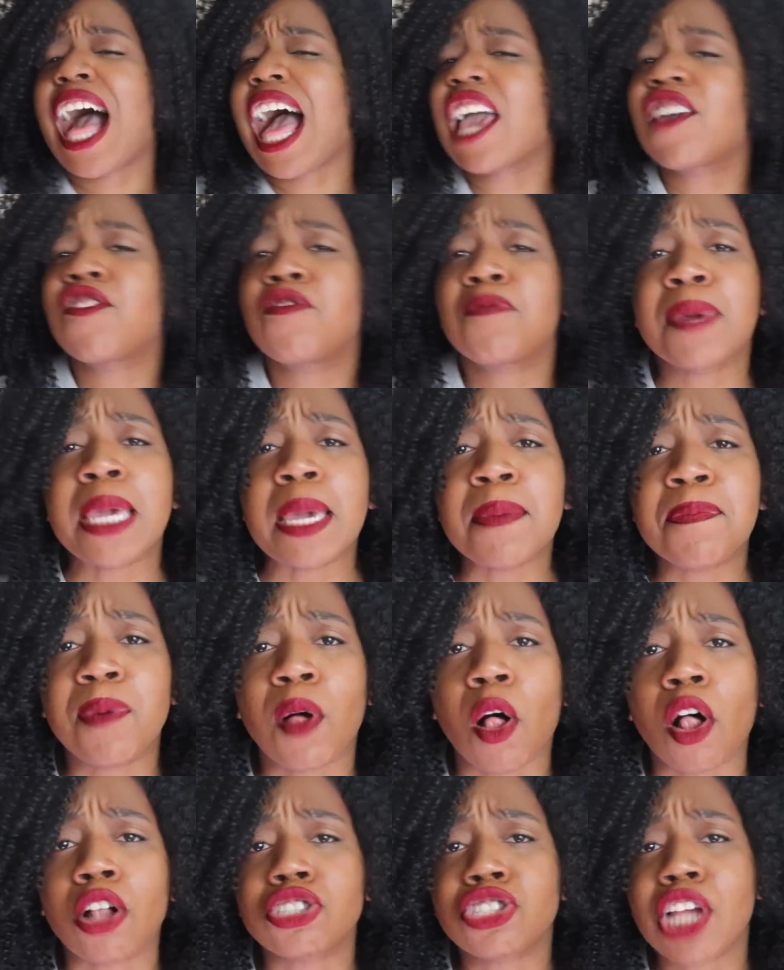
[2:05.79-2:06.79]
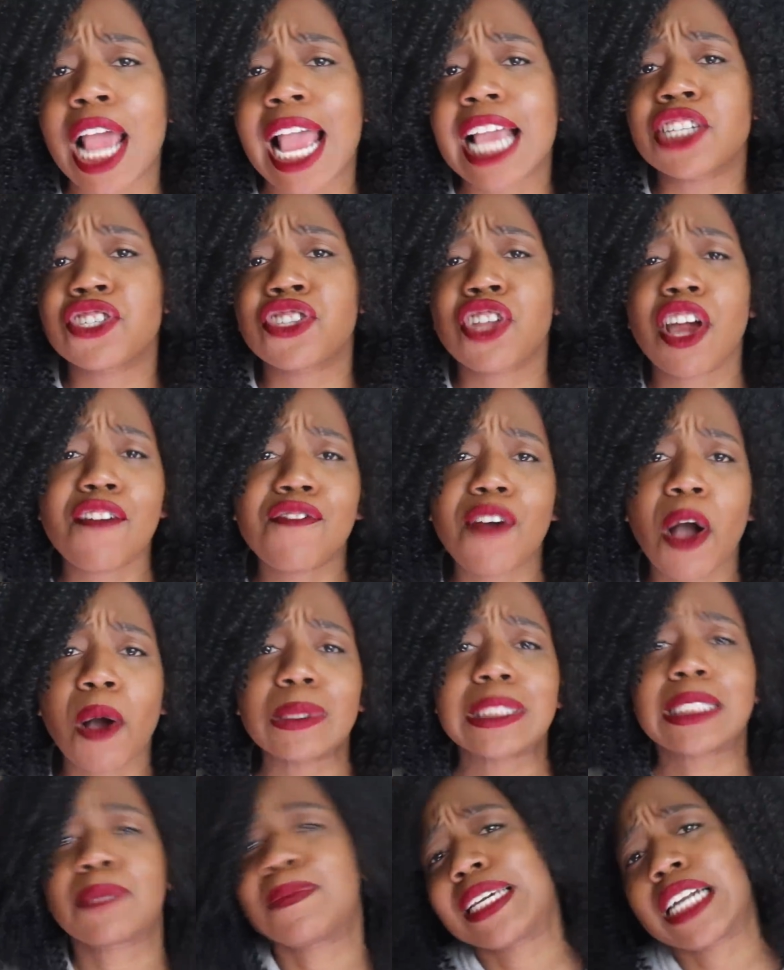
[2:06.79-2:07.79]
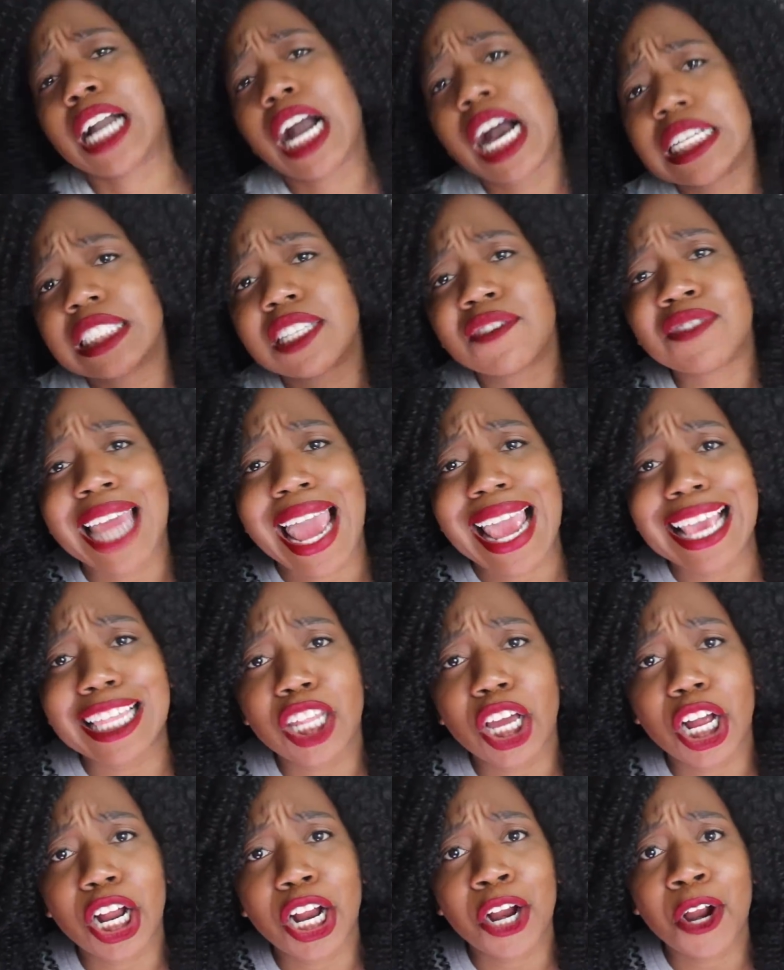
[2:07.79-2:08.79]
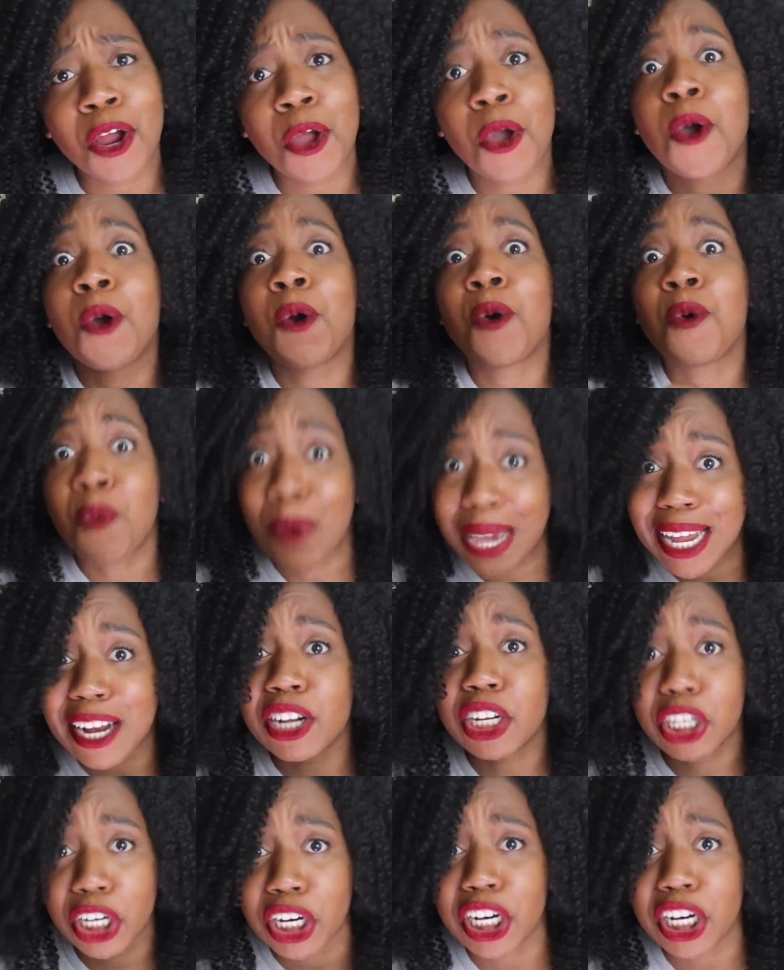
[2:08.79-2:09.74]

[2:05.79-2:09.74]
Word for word: five people change their votes because of Taylor, we're